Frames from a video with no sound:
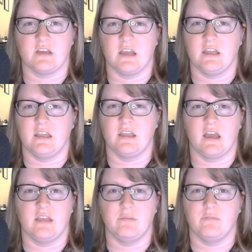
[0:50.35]

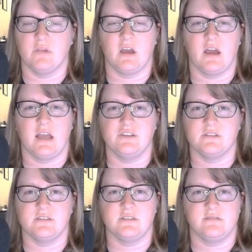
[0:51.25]
I
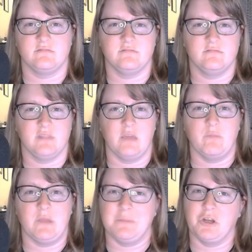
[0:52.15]
just it
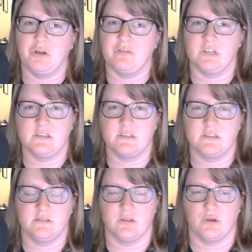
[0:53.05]
made me nervous.
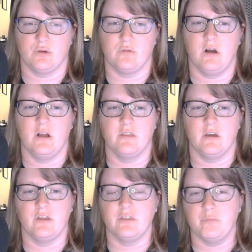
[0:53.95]
So on
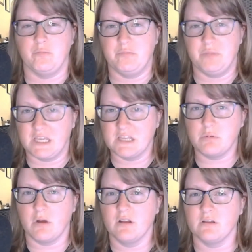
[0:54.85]
the biggest
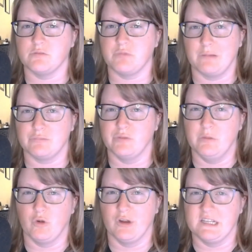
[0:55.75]
part, it was probably
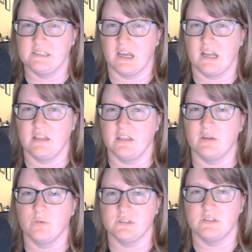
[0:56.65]
more anxiety than
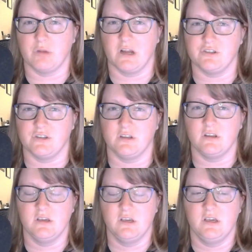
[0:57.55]
it was depression.
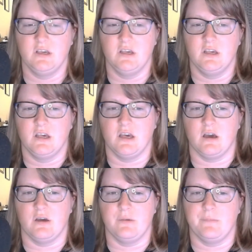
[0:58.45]

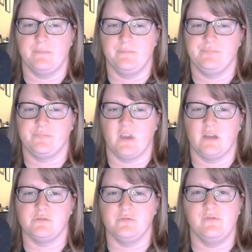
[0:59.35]
I
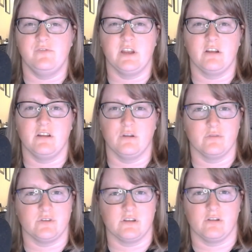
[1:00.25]
was very
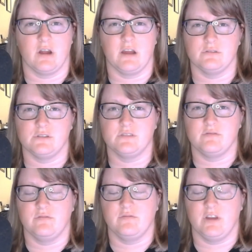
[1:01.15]
nervous in crowds,
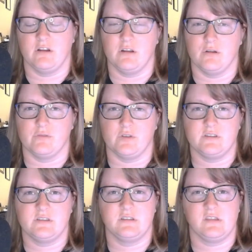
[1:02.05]
very
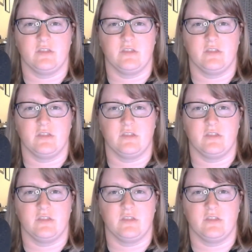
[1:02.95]
nervous.